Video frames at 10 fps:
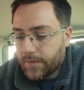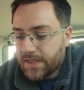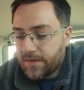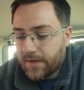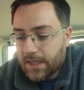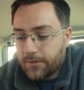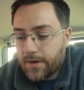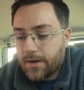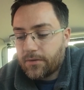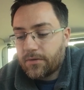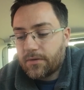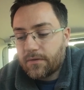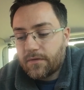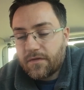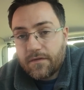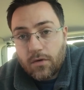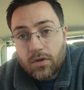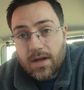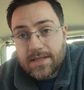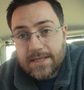So I've had a look around. Fog
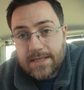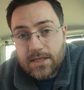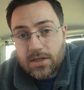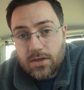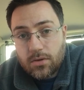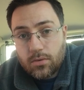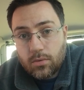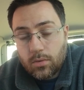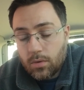lights is an issue,